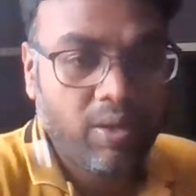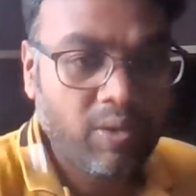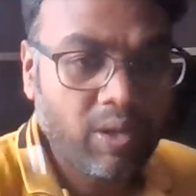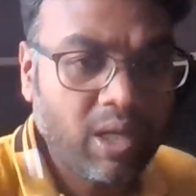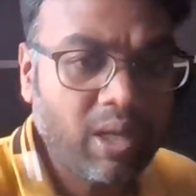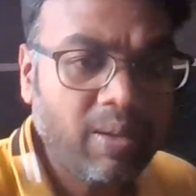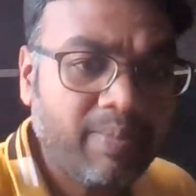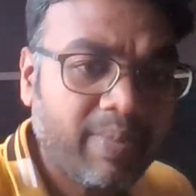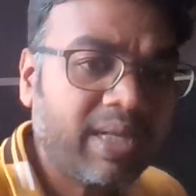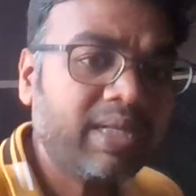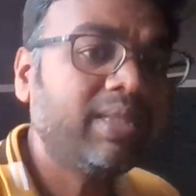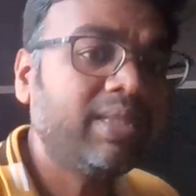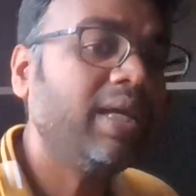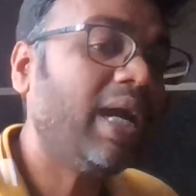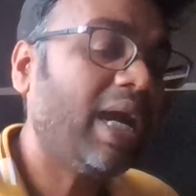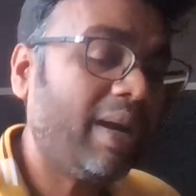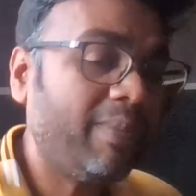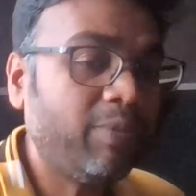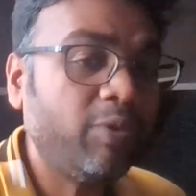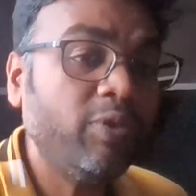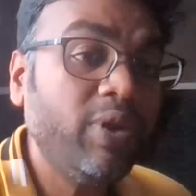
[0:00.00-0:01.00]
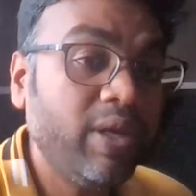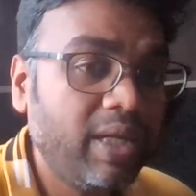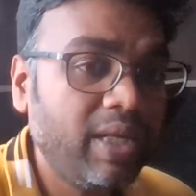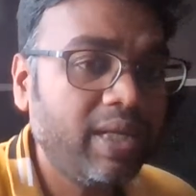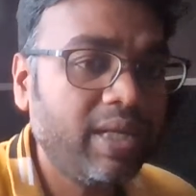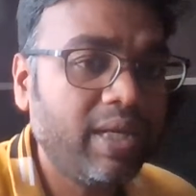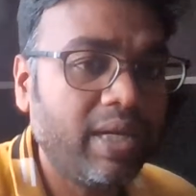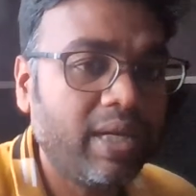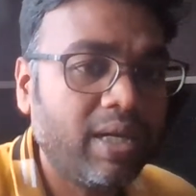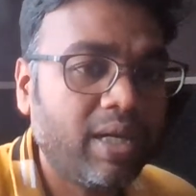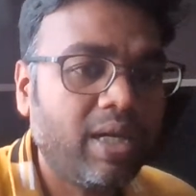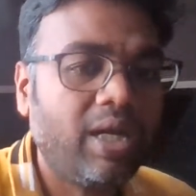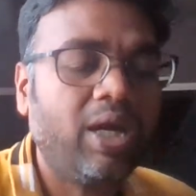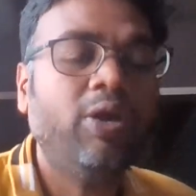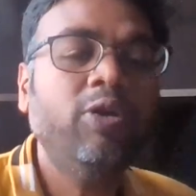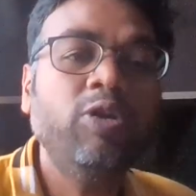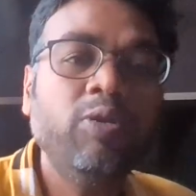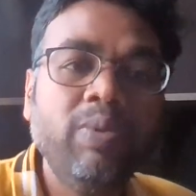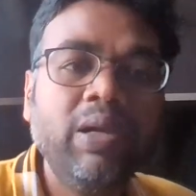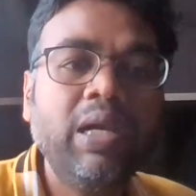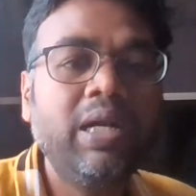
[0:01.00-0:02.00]
Okay, but they have to integrate.
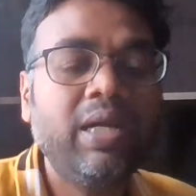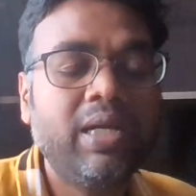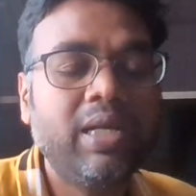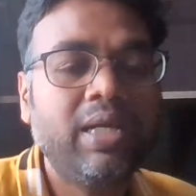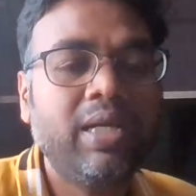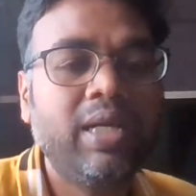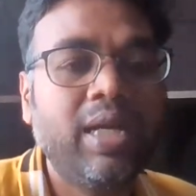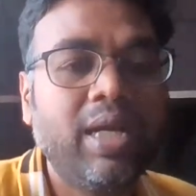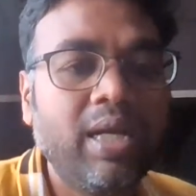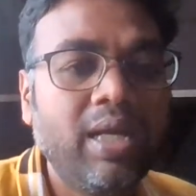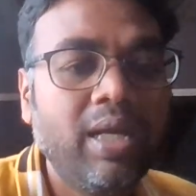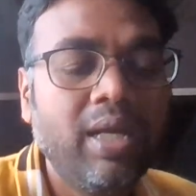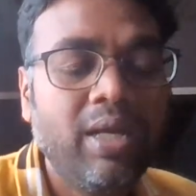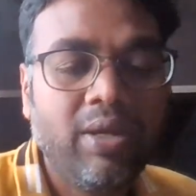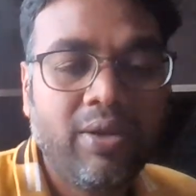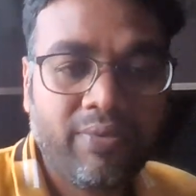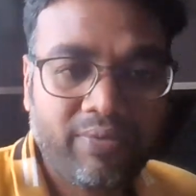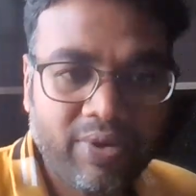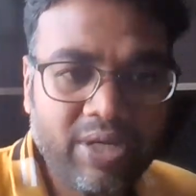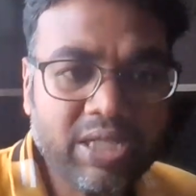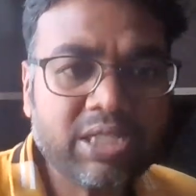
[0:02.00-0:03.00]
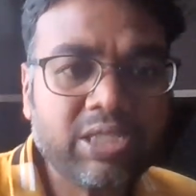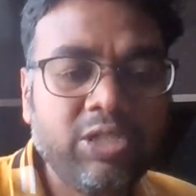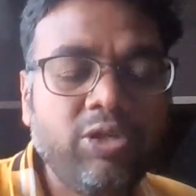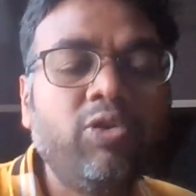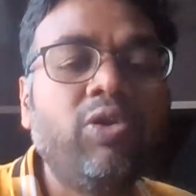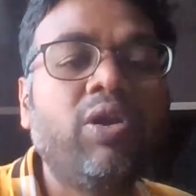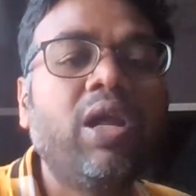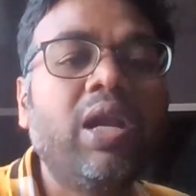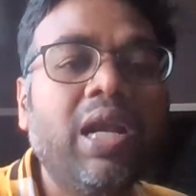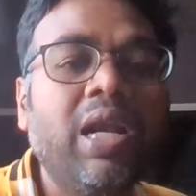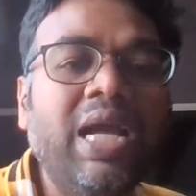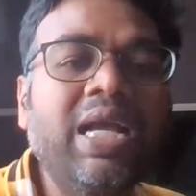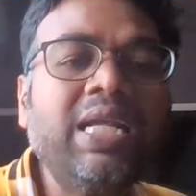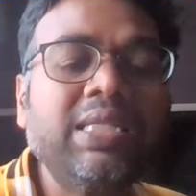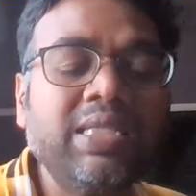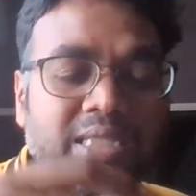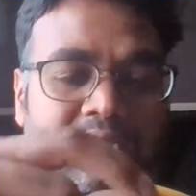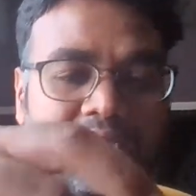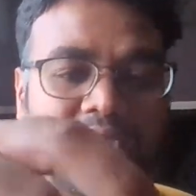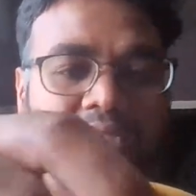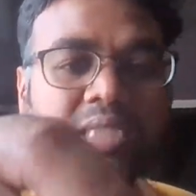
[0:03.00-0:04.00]
How you will integrate? First, you
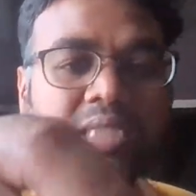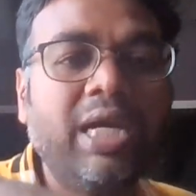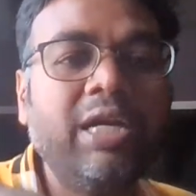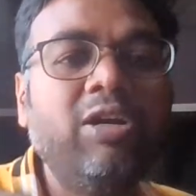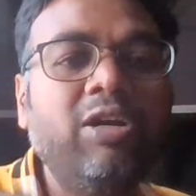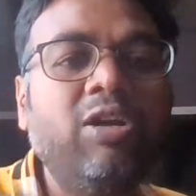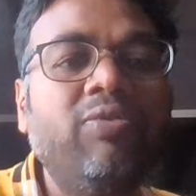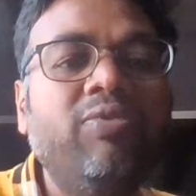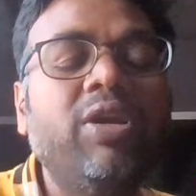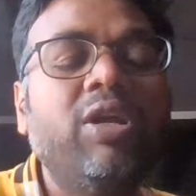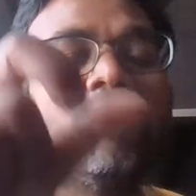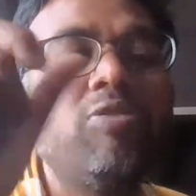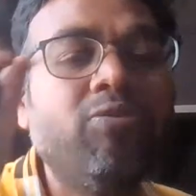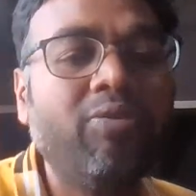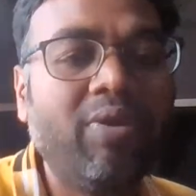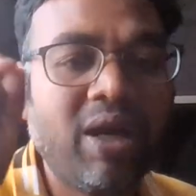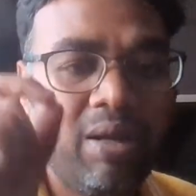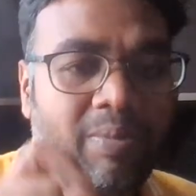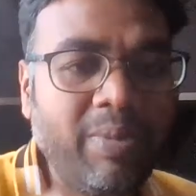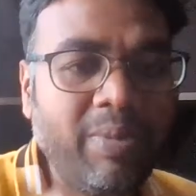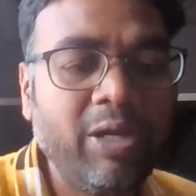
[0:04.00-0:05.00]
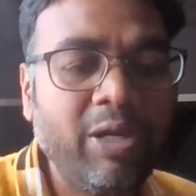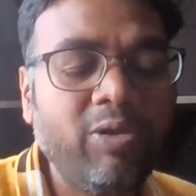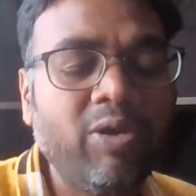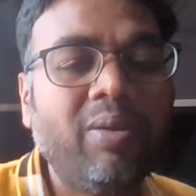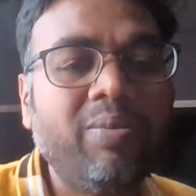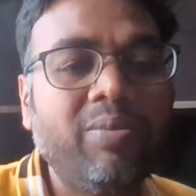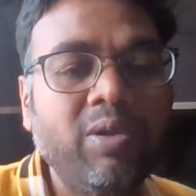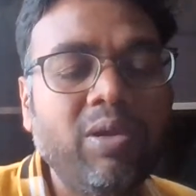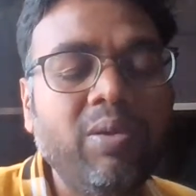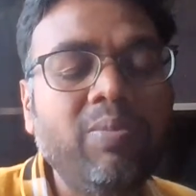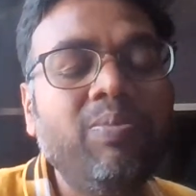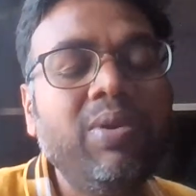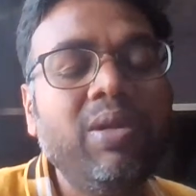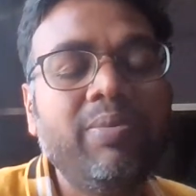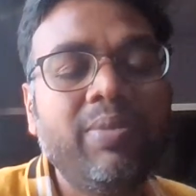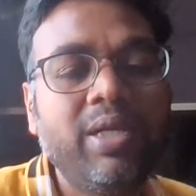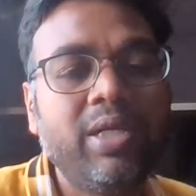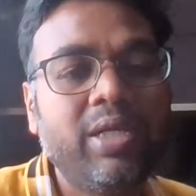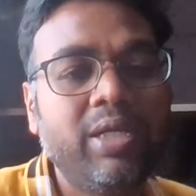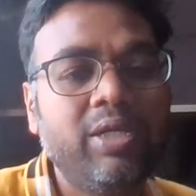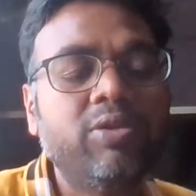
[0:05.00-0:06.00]
realize this is kind of a requirement you have to
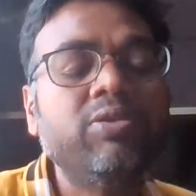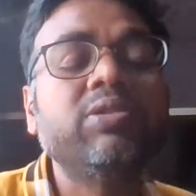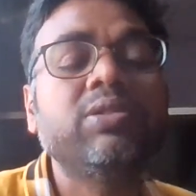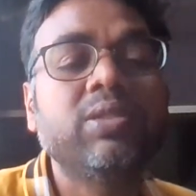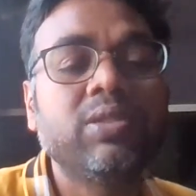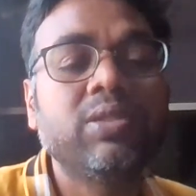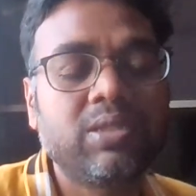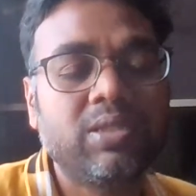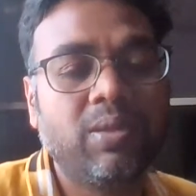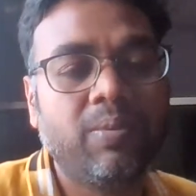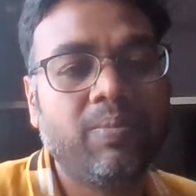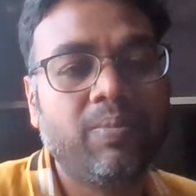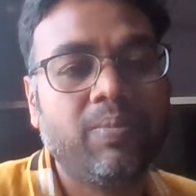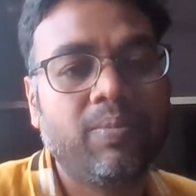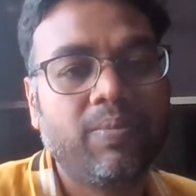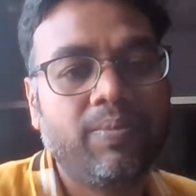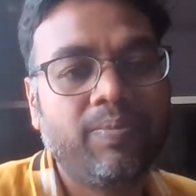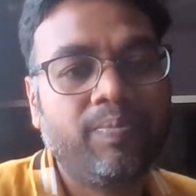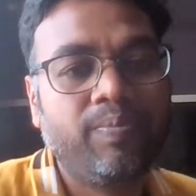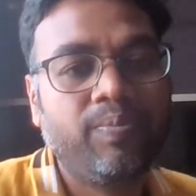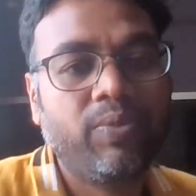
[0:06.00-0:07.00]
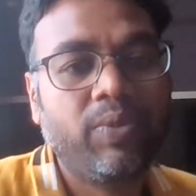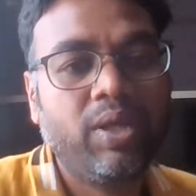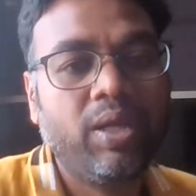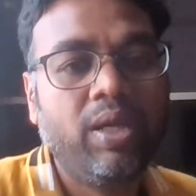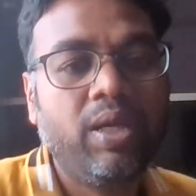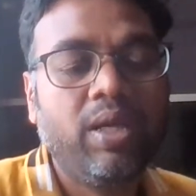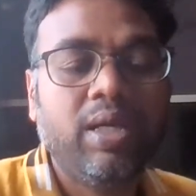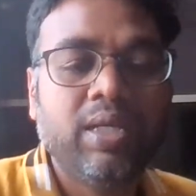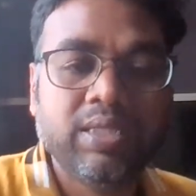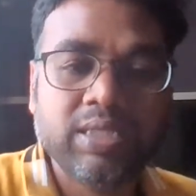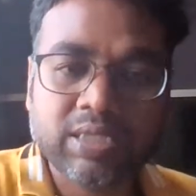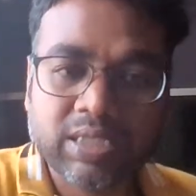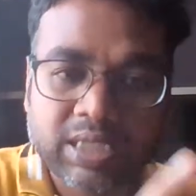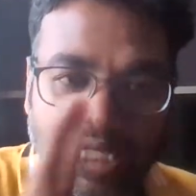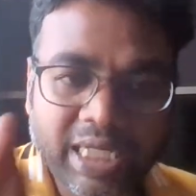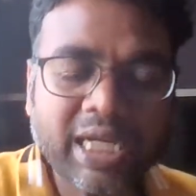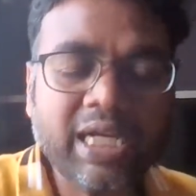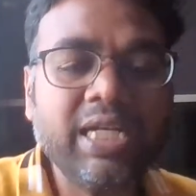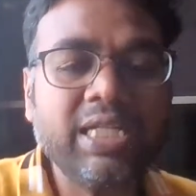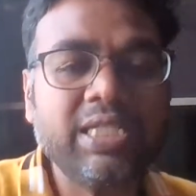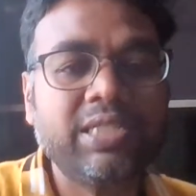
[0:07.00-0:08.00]
implement in your system. The
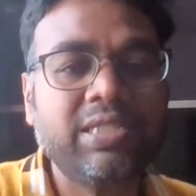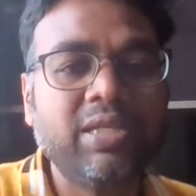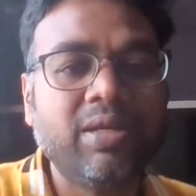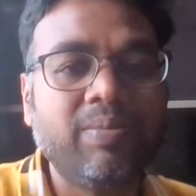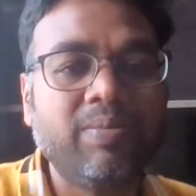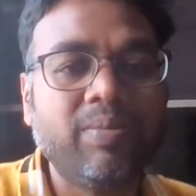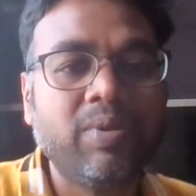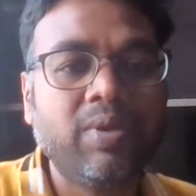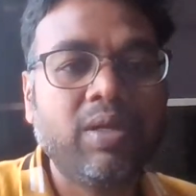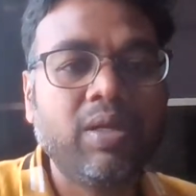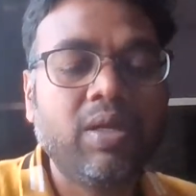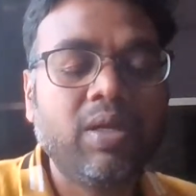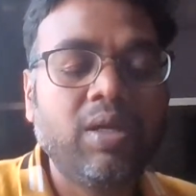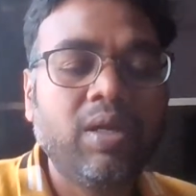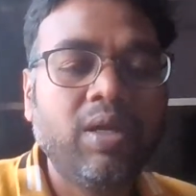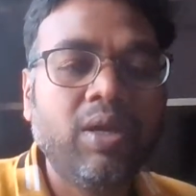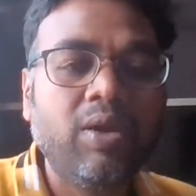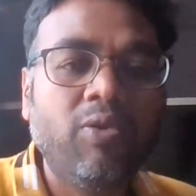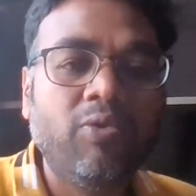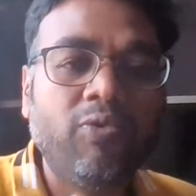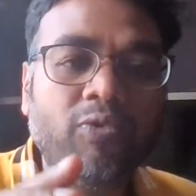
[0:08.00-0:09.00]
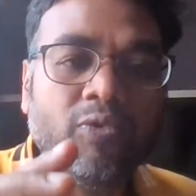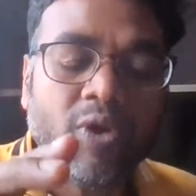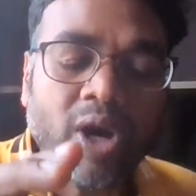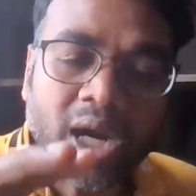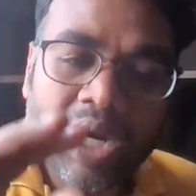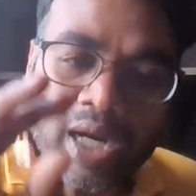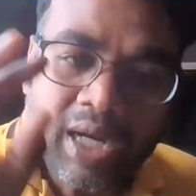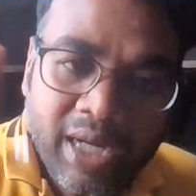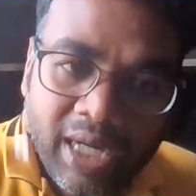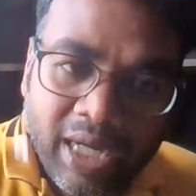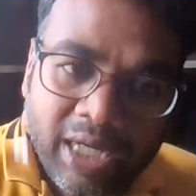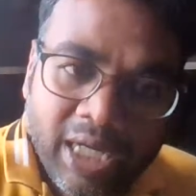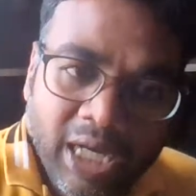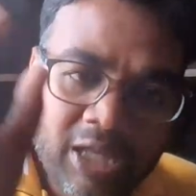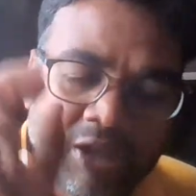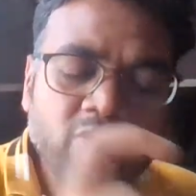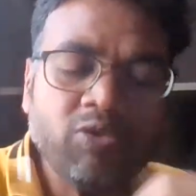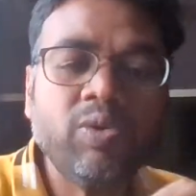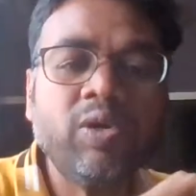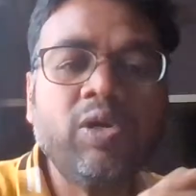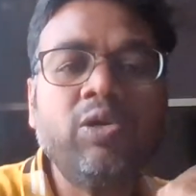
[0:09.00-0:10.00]
second step, what
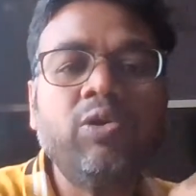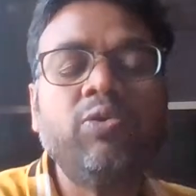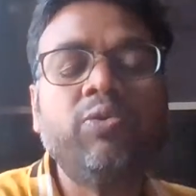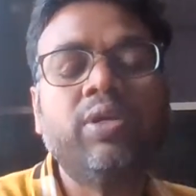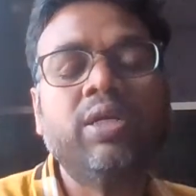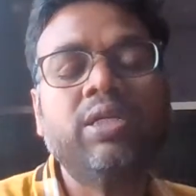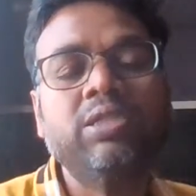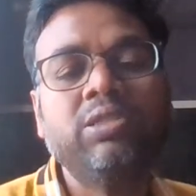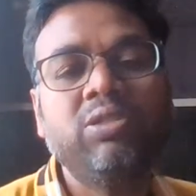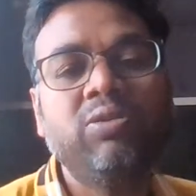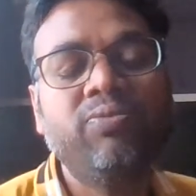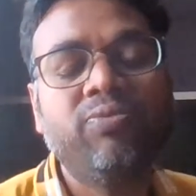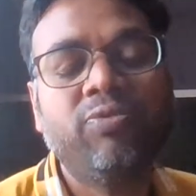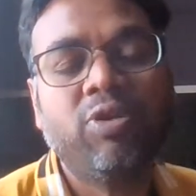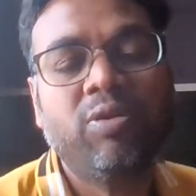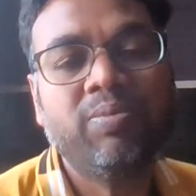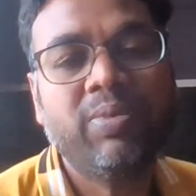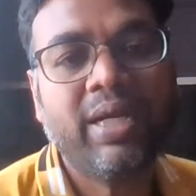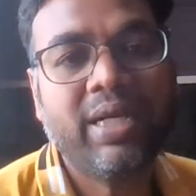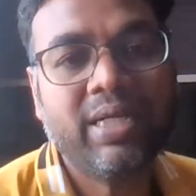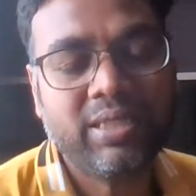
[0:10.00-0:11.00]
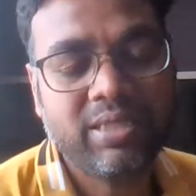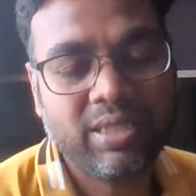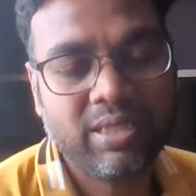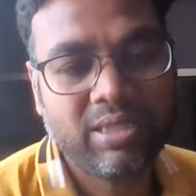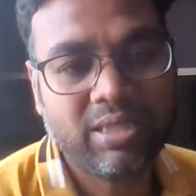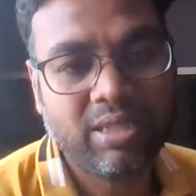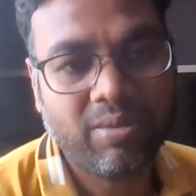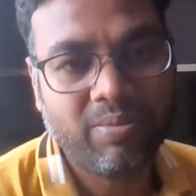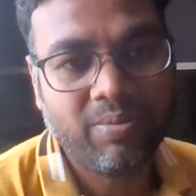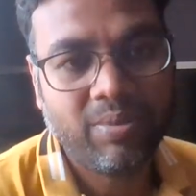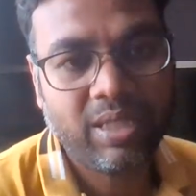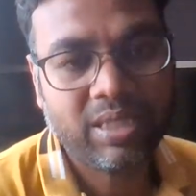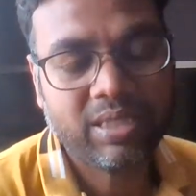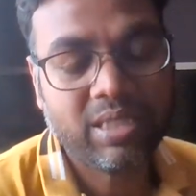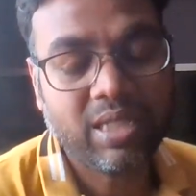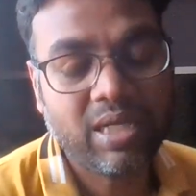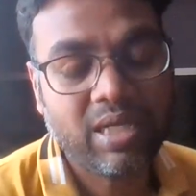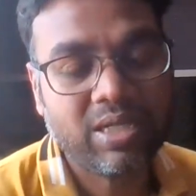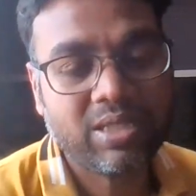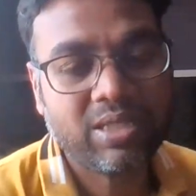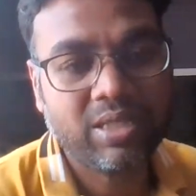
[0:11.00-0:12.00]
data you want to consume from that system,
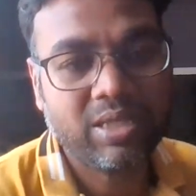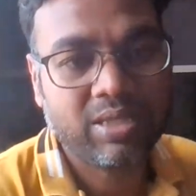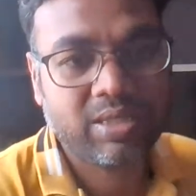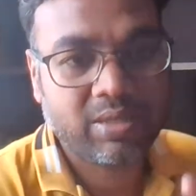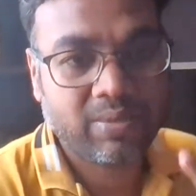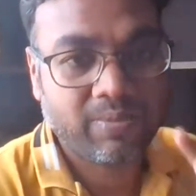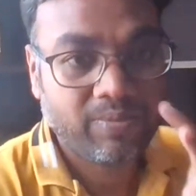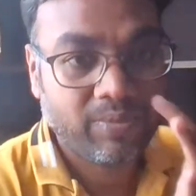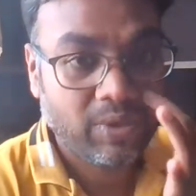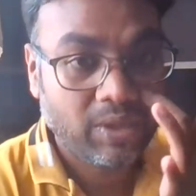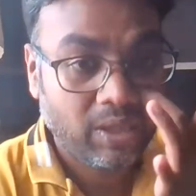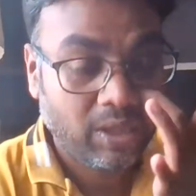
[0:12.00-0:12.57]
external system.